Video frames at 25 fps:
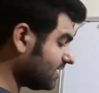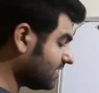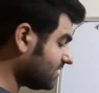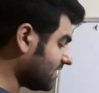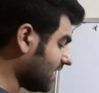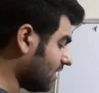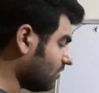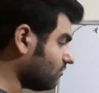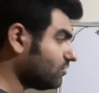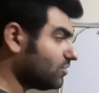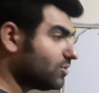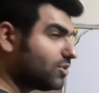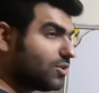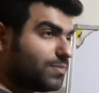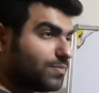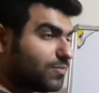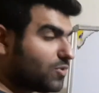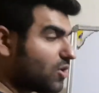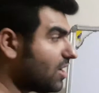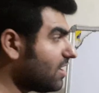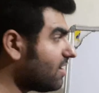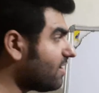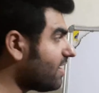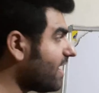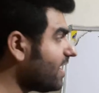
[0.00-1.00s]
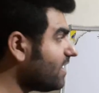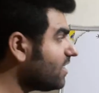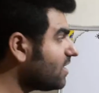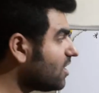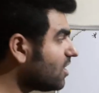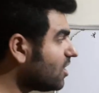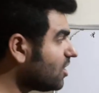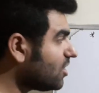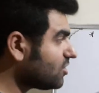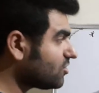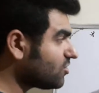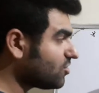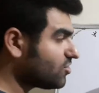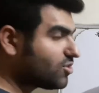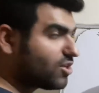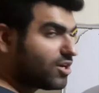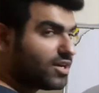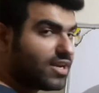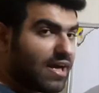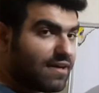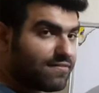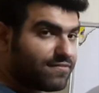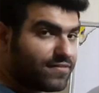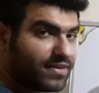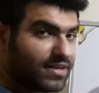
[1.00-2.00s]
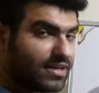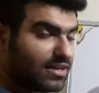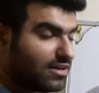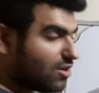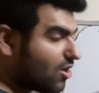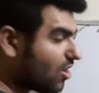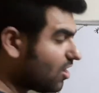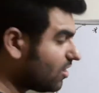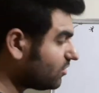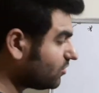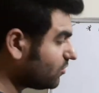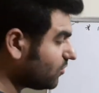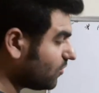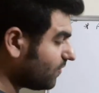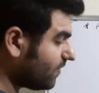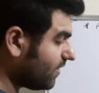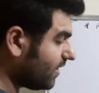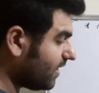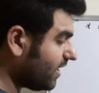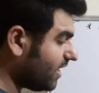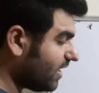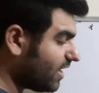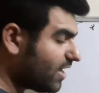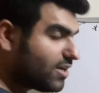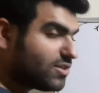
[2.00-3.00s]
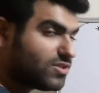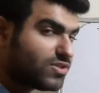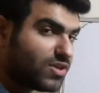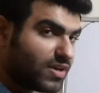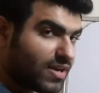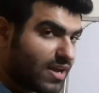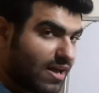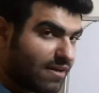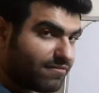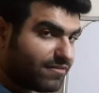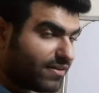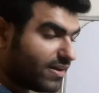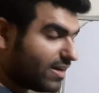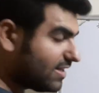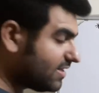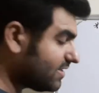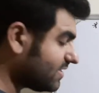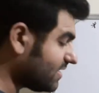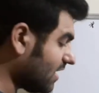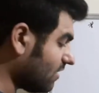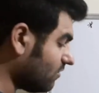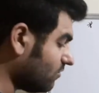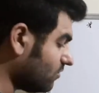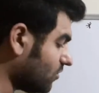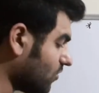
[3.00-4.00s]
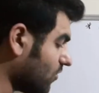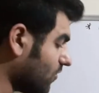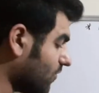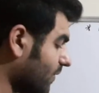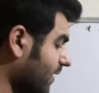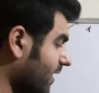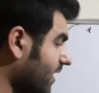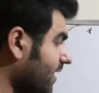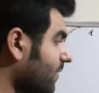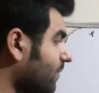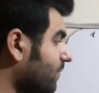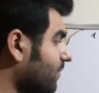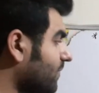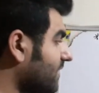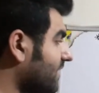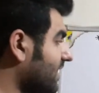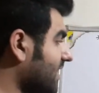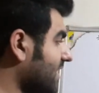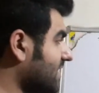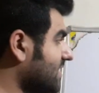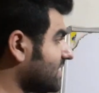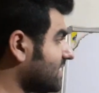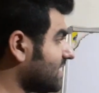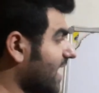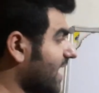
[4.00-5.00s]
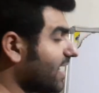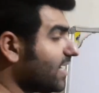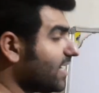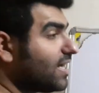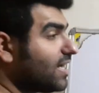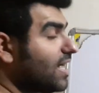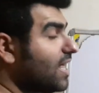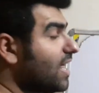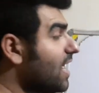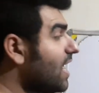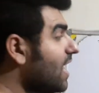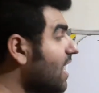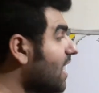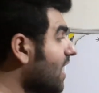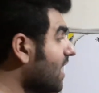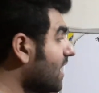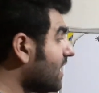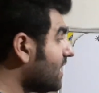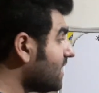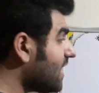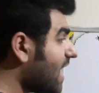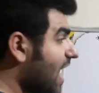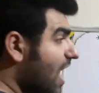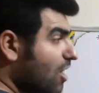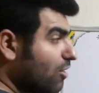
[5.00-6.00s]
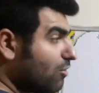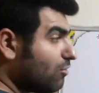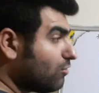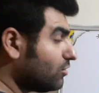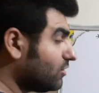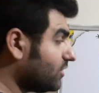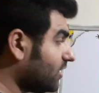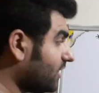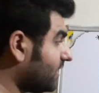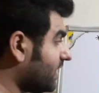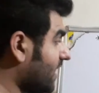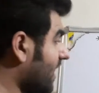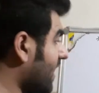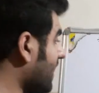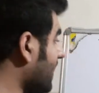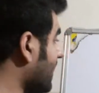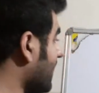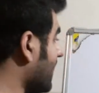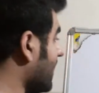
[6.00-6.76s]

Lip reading: south. Alright, so geographical north over here, geographical south over this side. Now the thing